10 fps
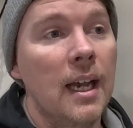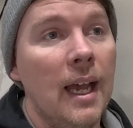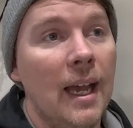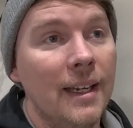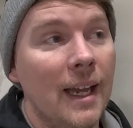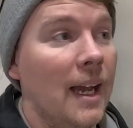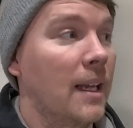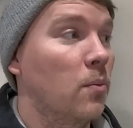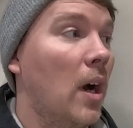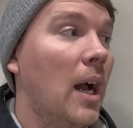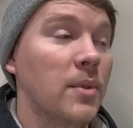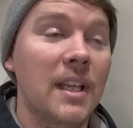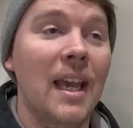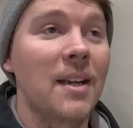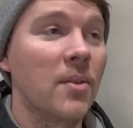And what I was
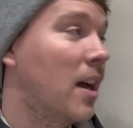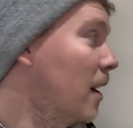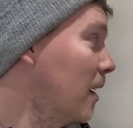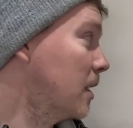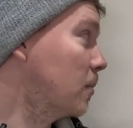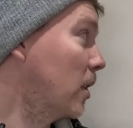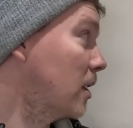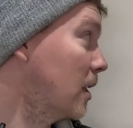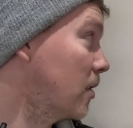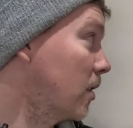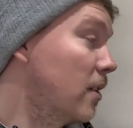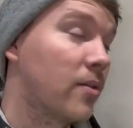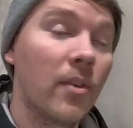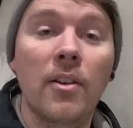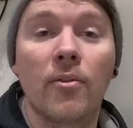getting, especially studied
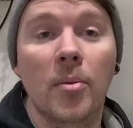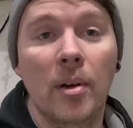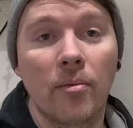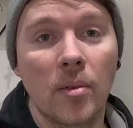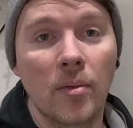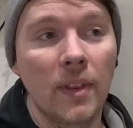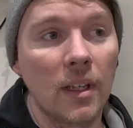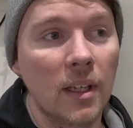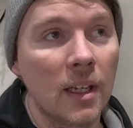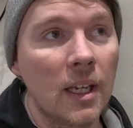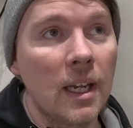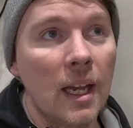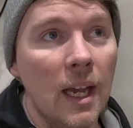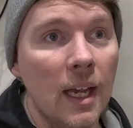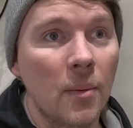directly in front of my router in there,
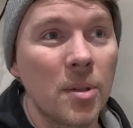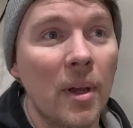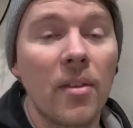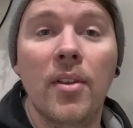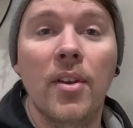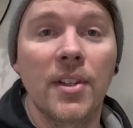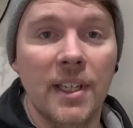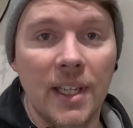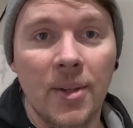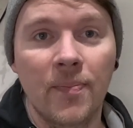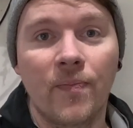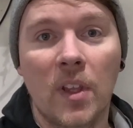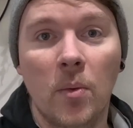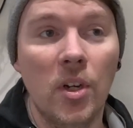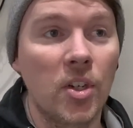was about 30,
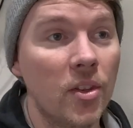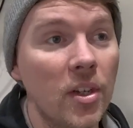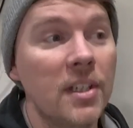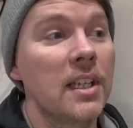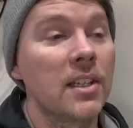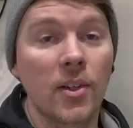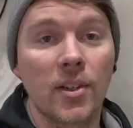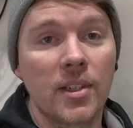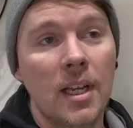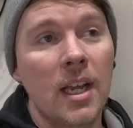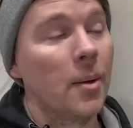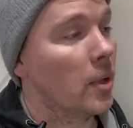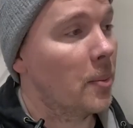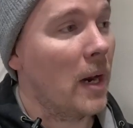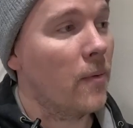which 30 is good. When
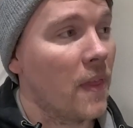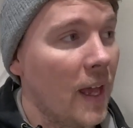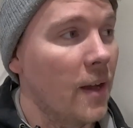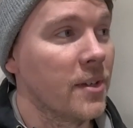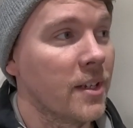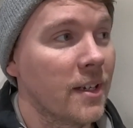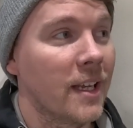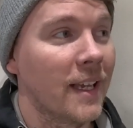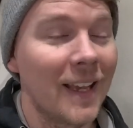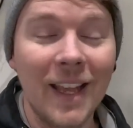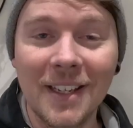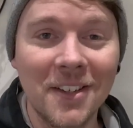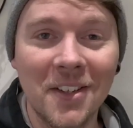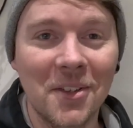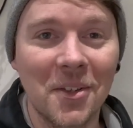you pay for 1,000, it's
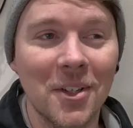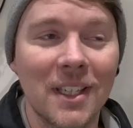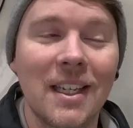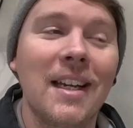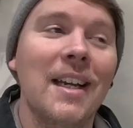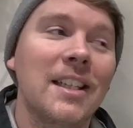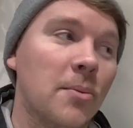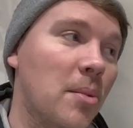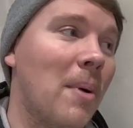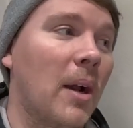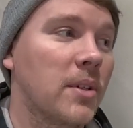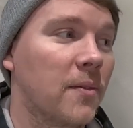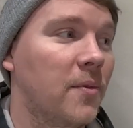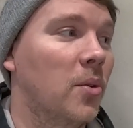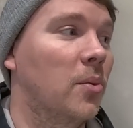not so good. So I've been backwards and
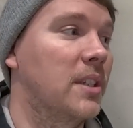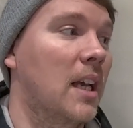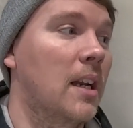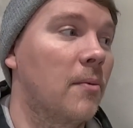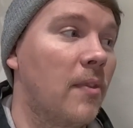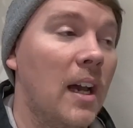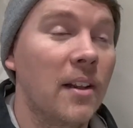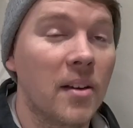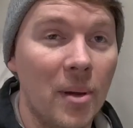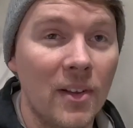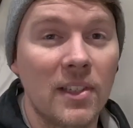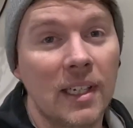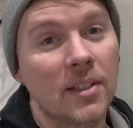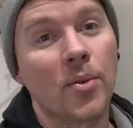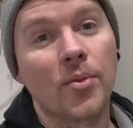forwards, and I'm finally on about
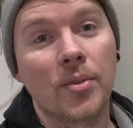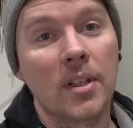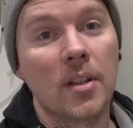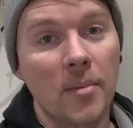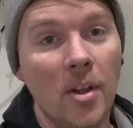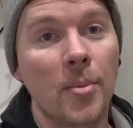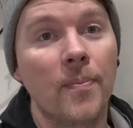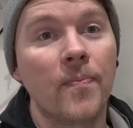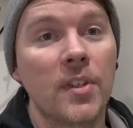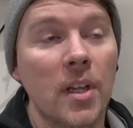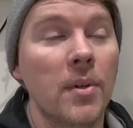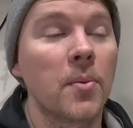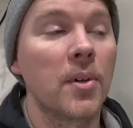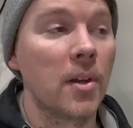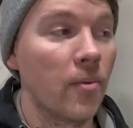600 at the moment. So it's
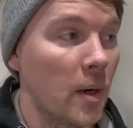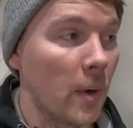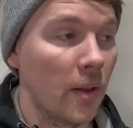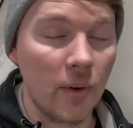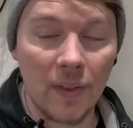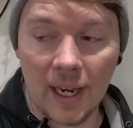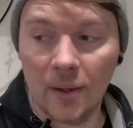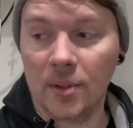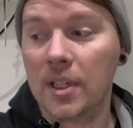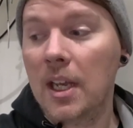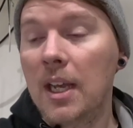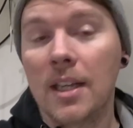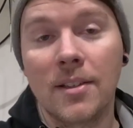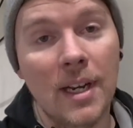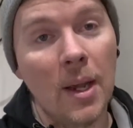working really well throughout the house.
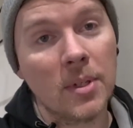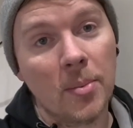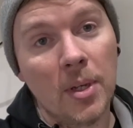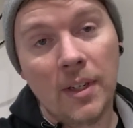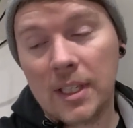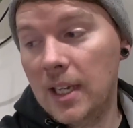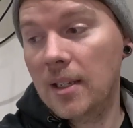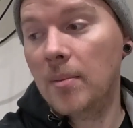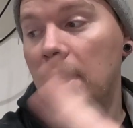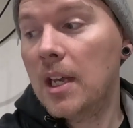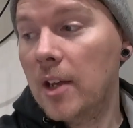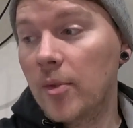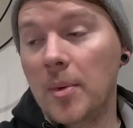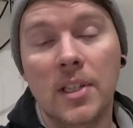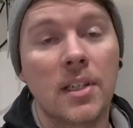So now is the perfect time
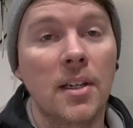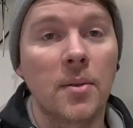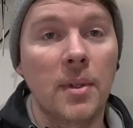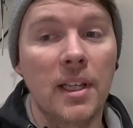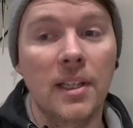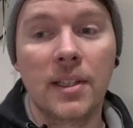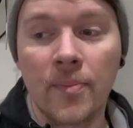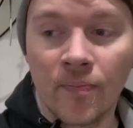for me to start doing this.